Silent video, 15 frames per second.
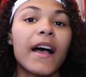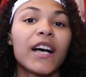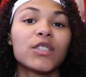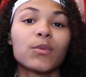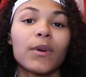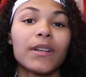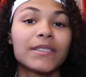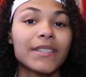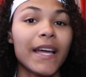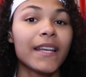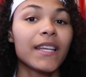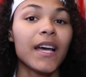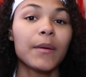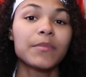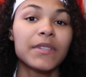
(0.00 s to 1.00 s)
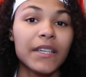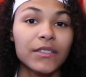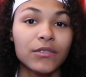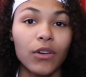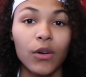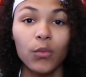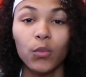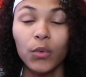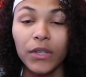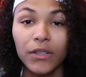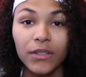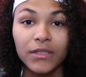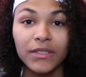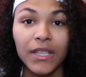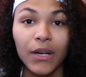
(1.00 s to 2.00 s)
as well as any updates on
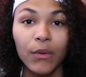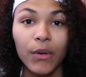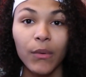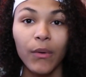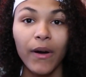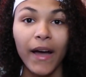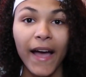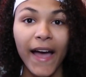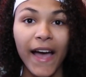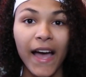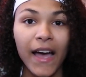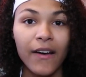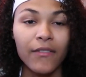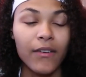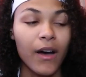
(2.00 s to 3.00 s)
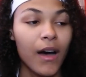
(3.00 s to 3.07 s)
wheels that we will have.